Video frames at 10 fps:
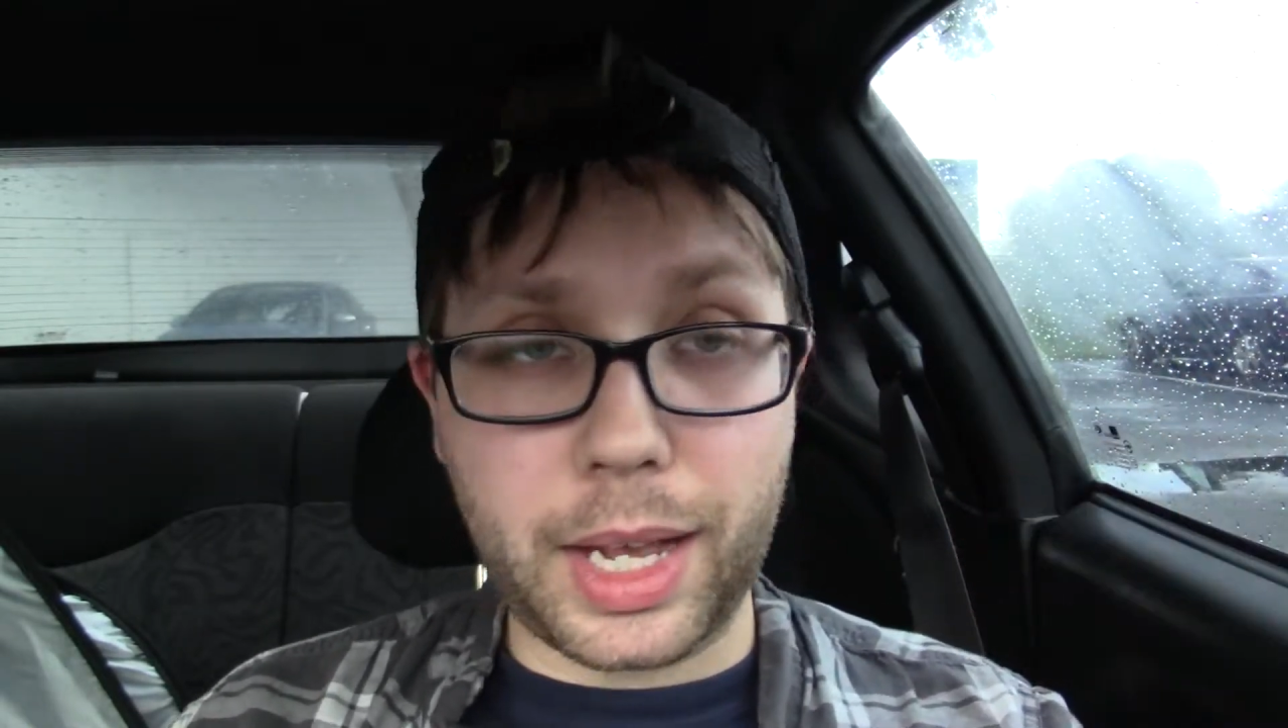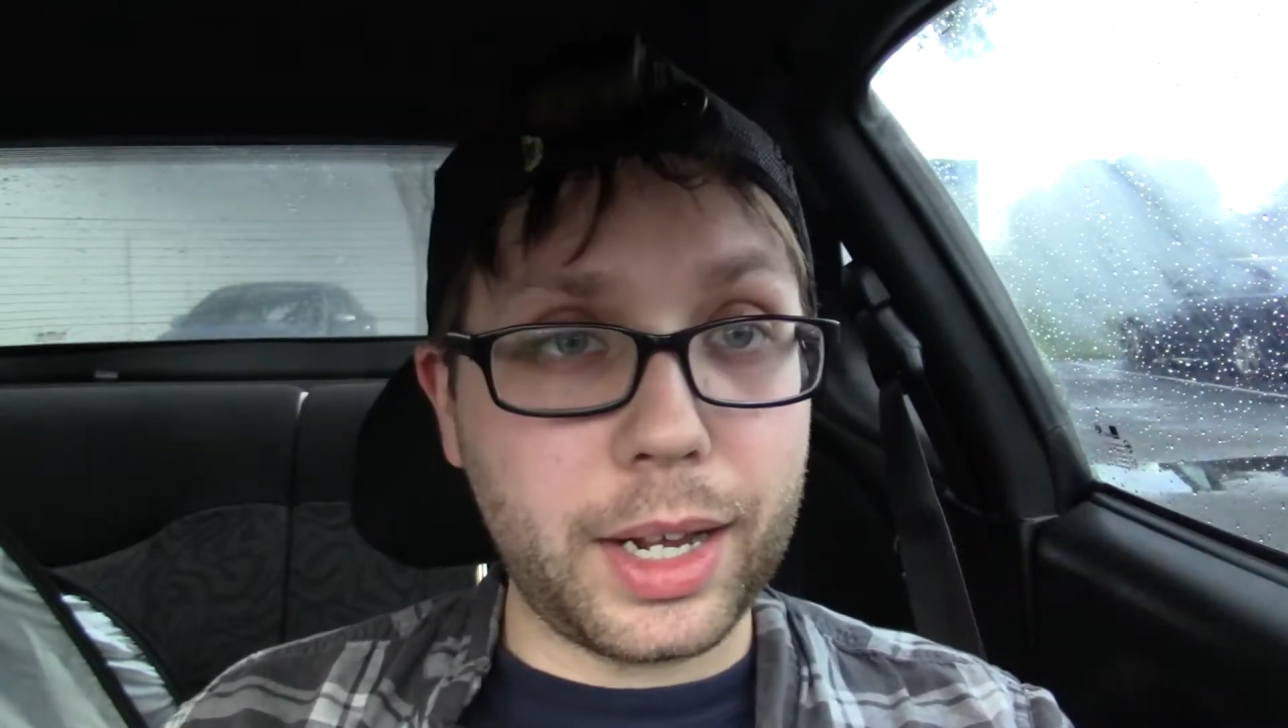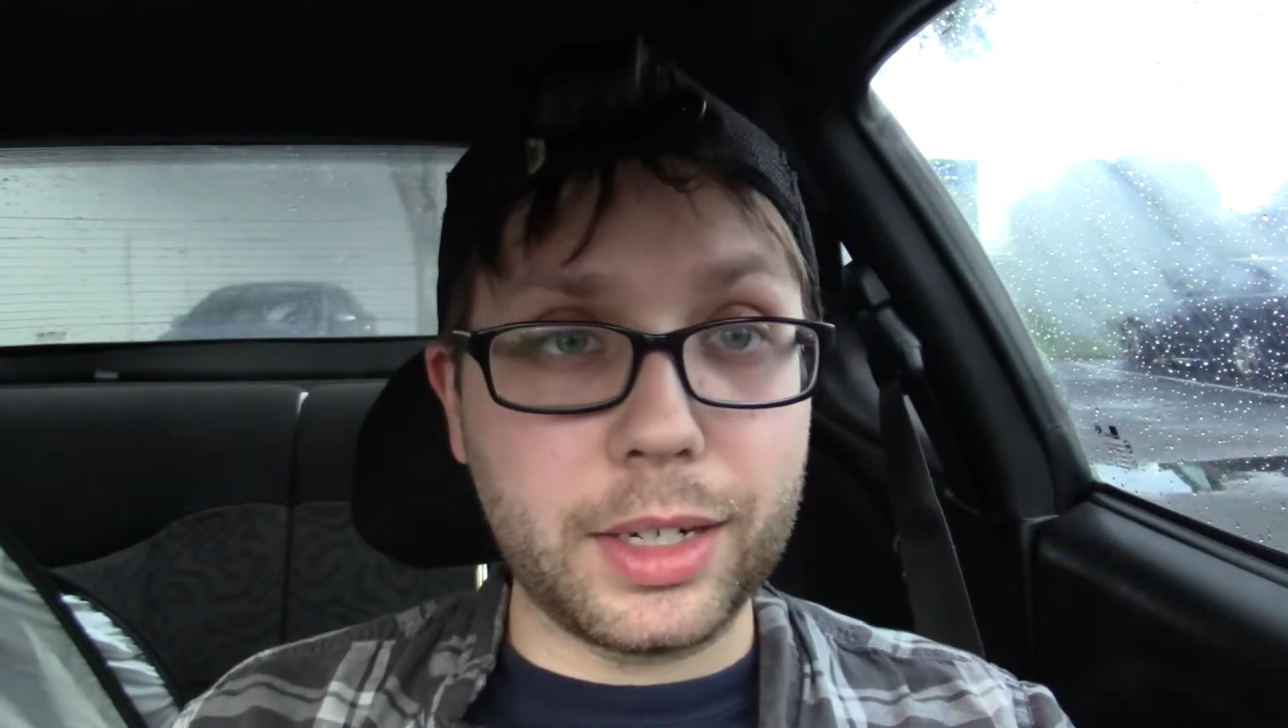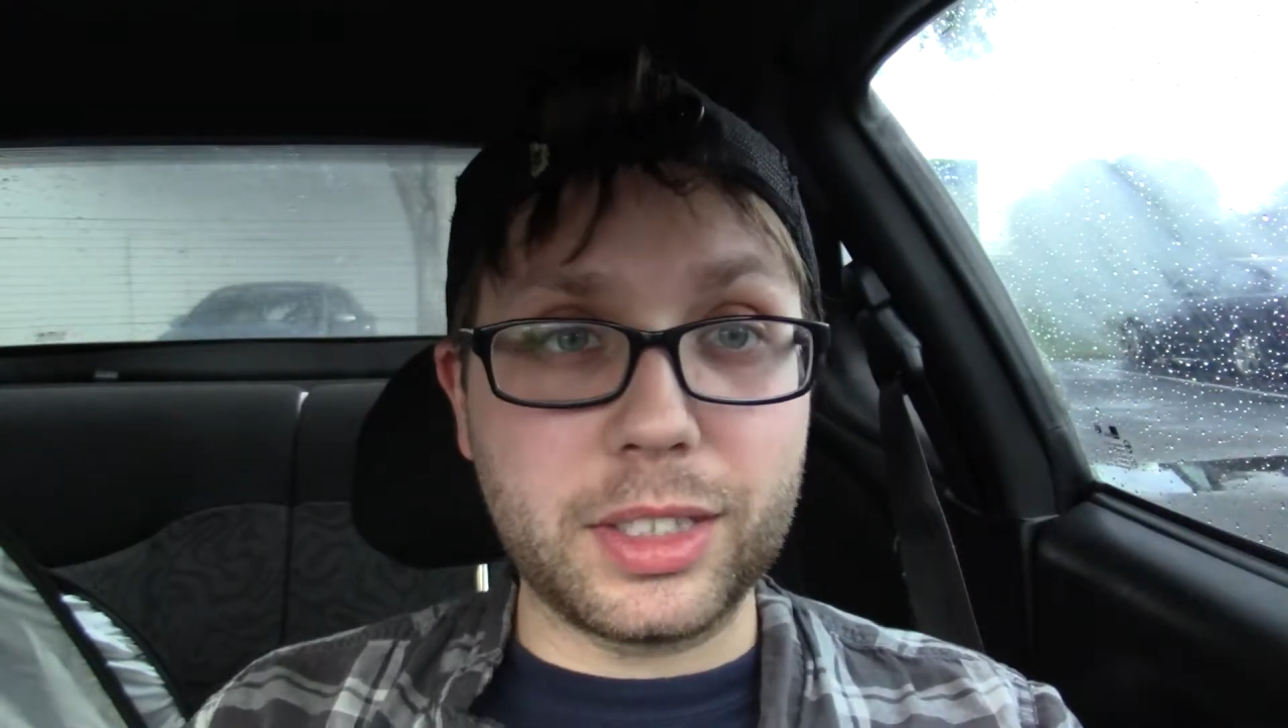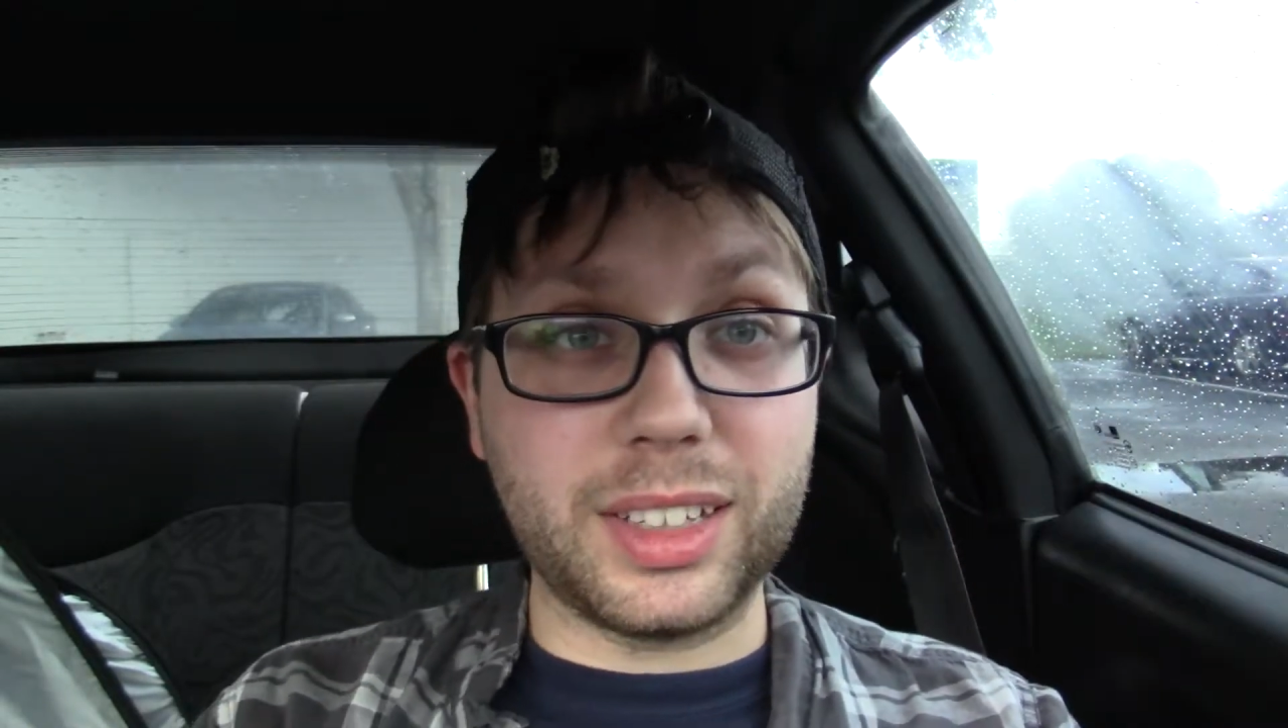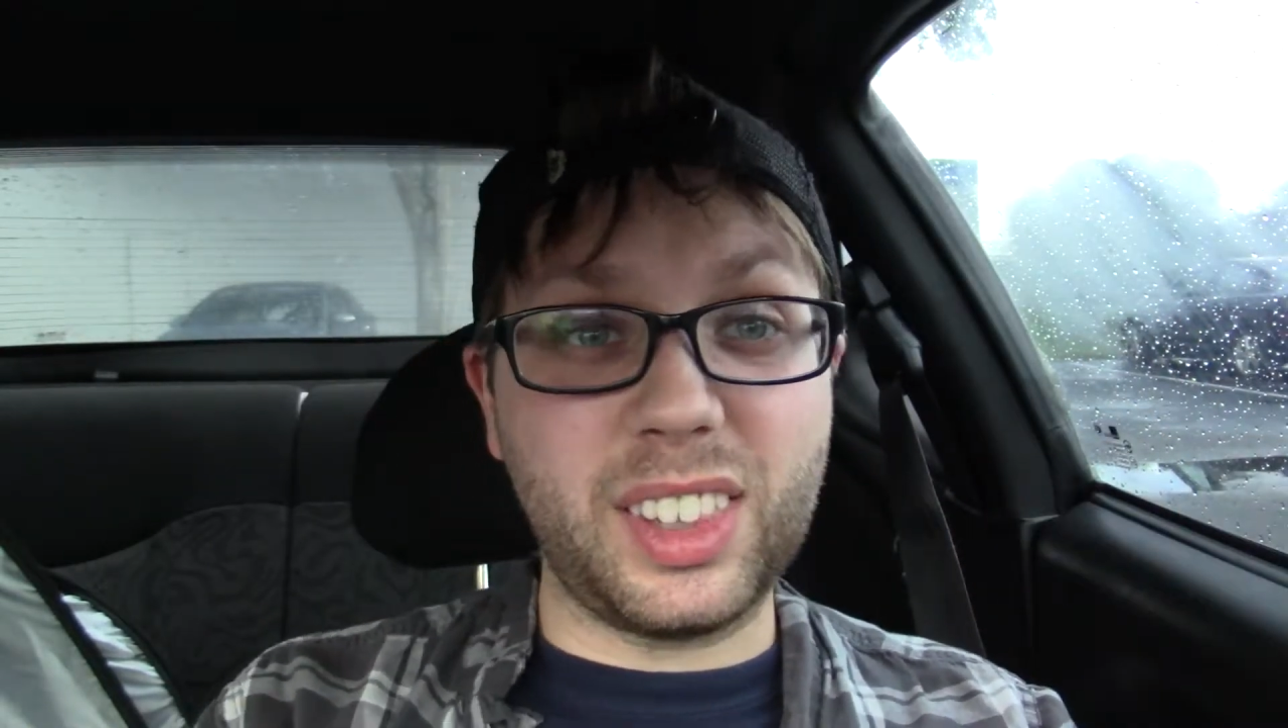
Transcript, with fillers: that kind of stuff